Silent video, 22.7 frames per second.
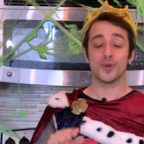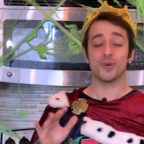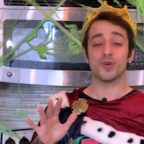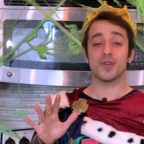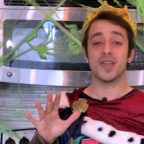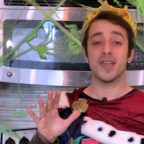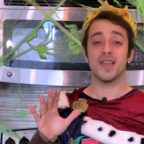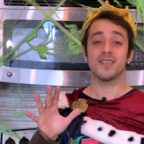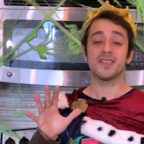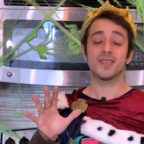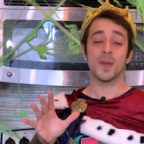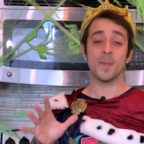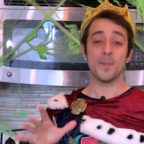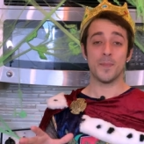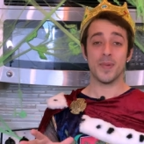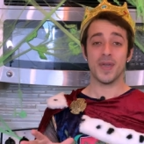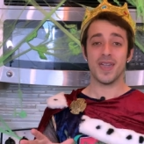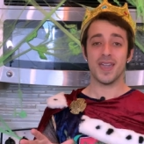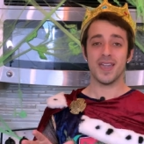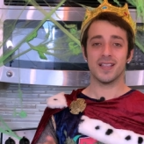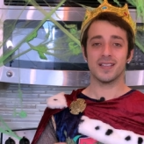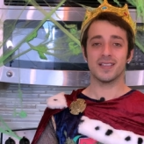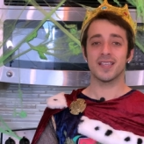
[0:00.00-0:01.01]
our cakes have
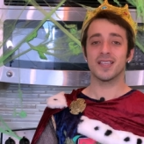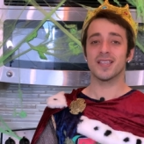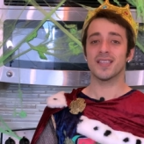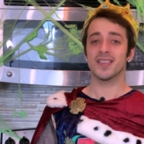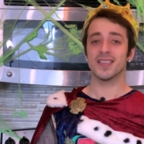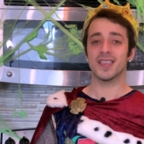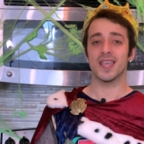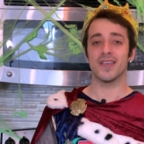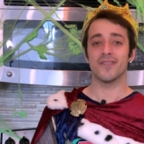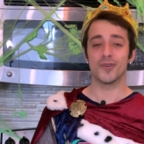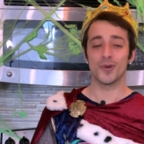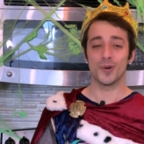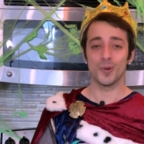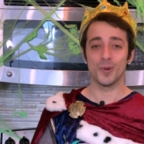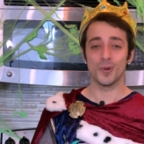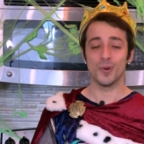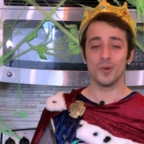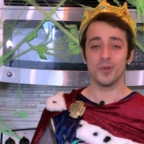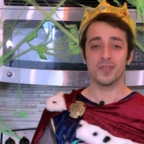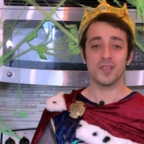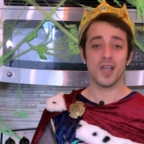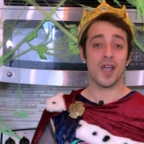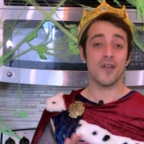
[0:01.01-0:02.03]
baked, they've
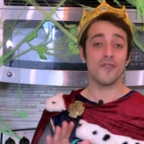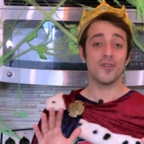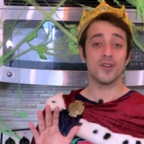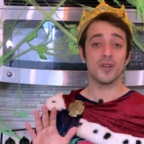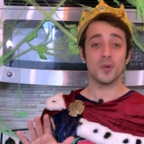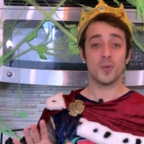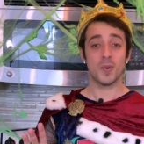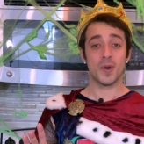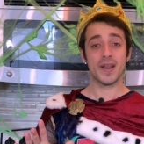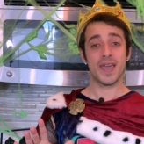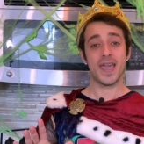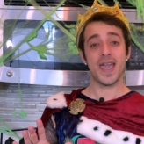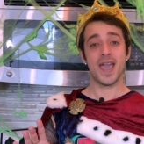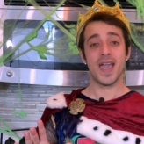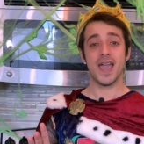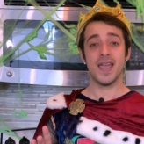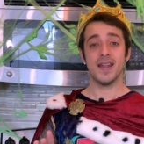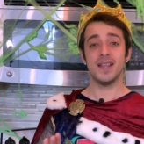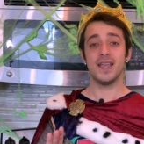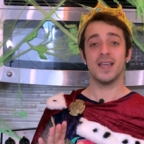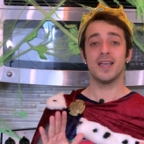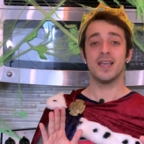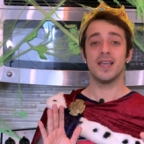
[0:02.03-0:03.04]
cooled. I've already went
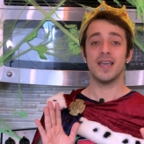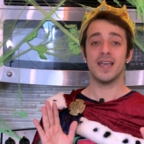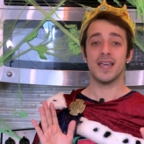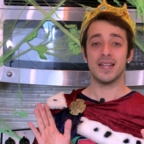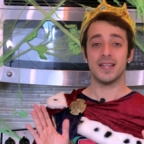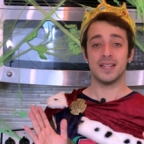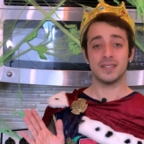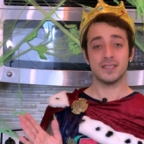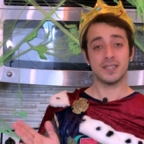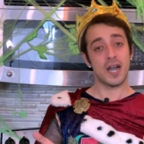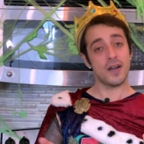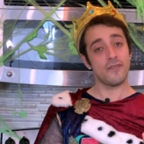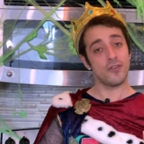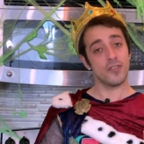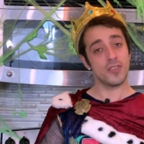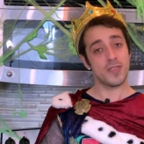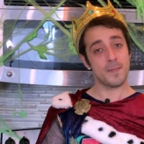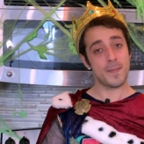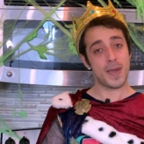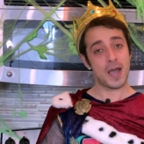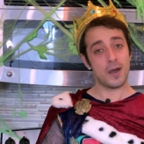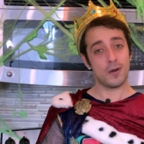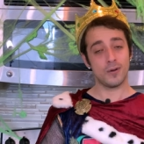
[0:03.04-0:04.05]
ahead and leveled
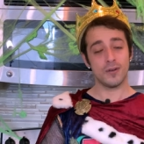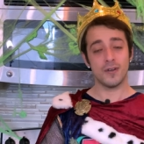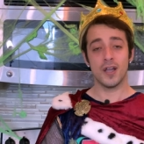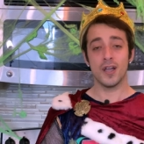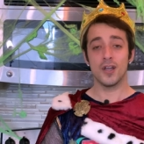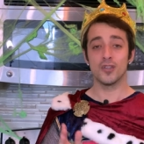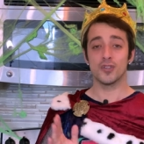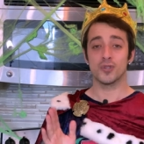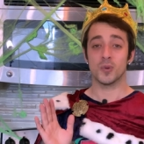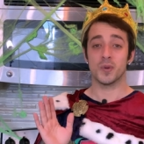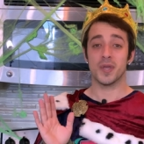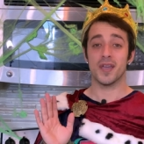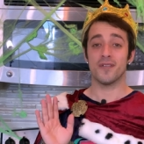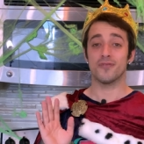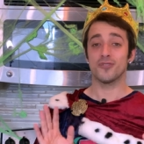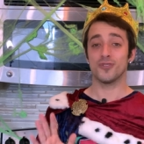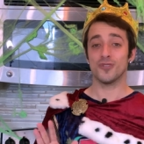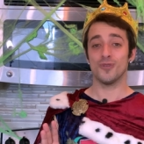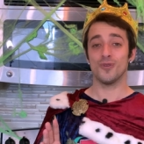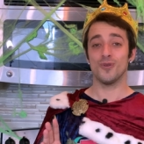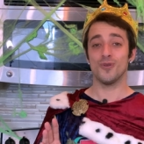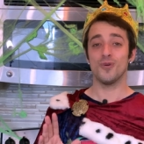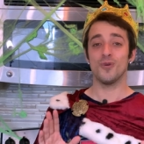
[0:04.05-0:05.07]
them out. So we have
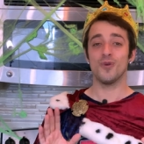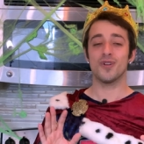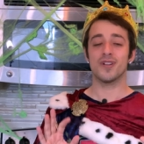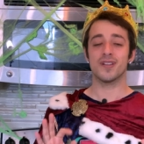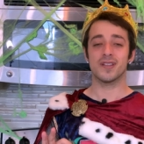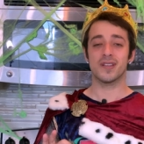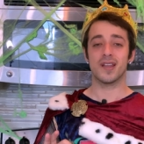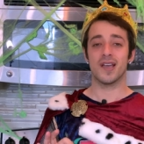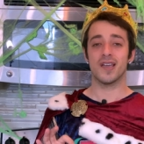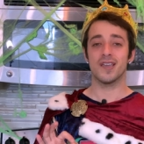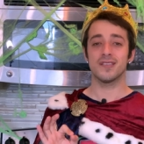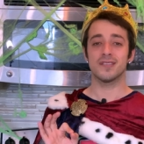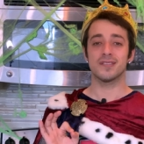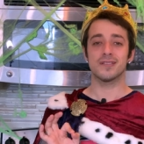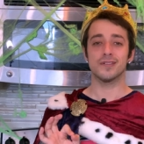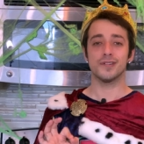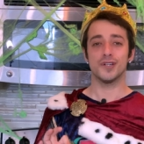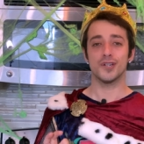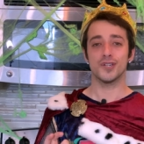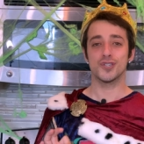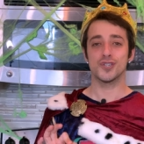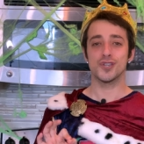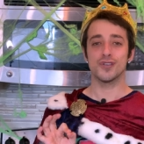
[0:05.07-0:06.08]
two nice,
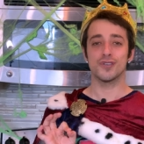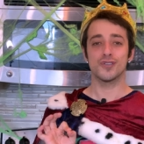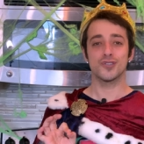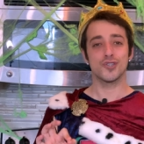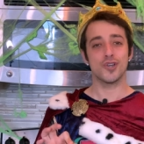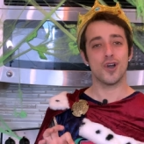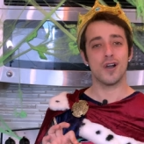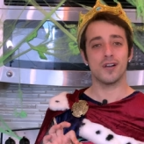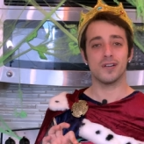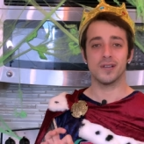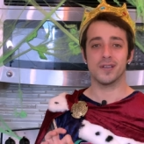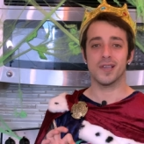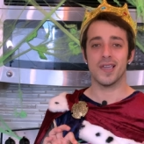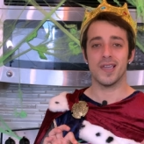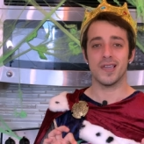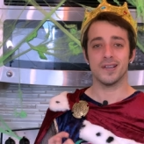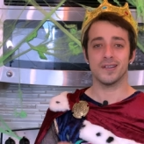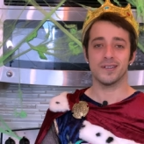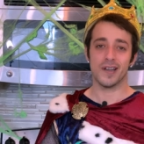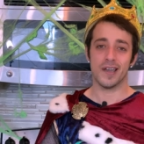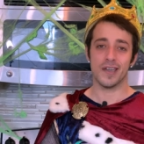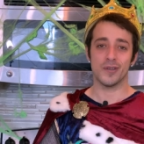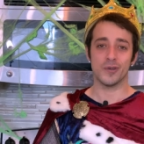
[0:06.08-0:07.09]
delicious chocolate cake
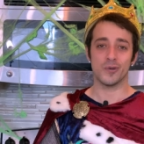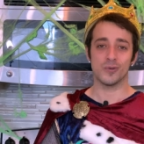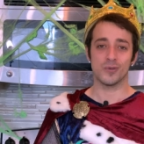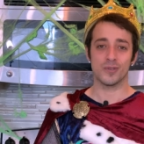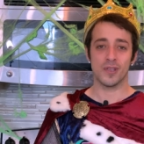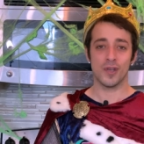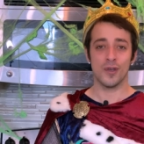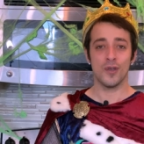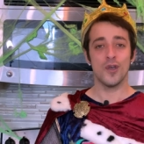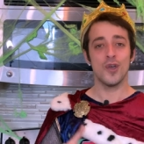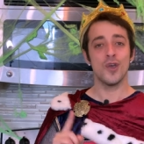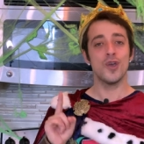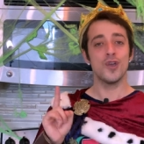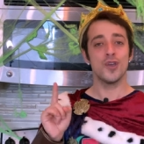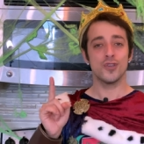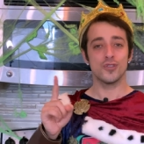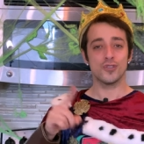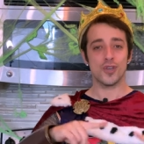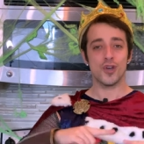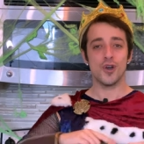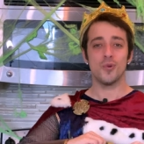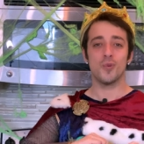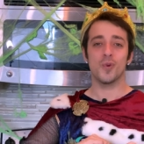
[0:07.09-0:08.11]
layers.
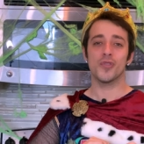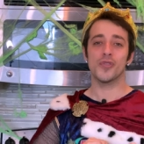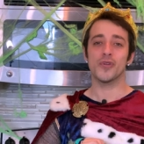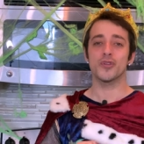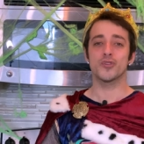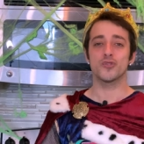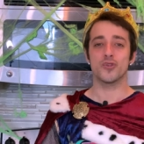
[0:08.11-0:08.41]
So with our